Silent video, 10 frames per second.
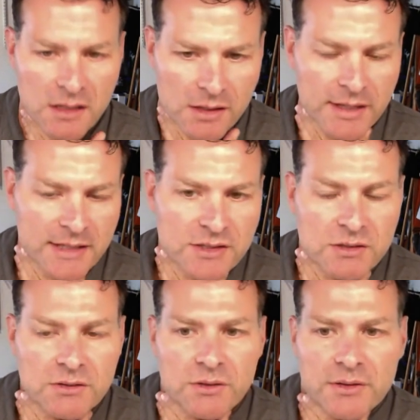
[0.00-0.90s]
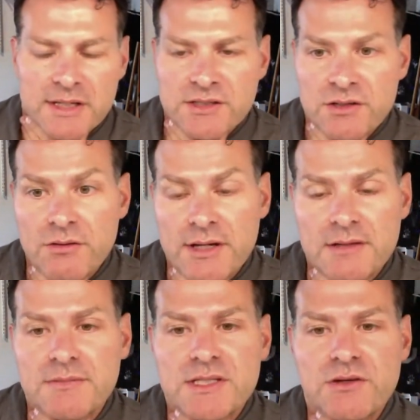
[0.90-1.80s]
Okay, so Courtney, it's
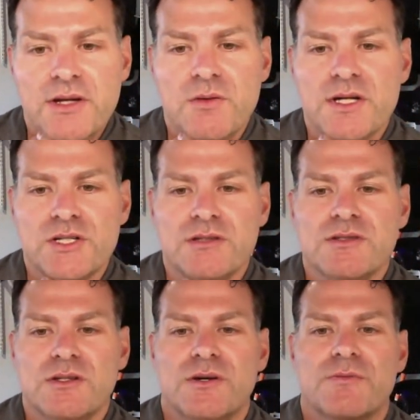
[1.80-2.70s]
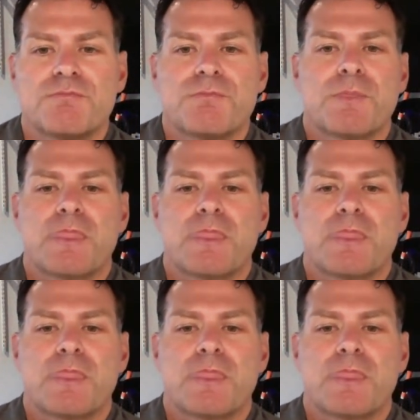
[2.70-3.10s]
a great question. So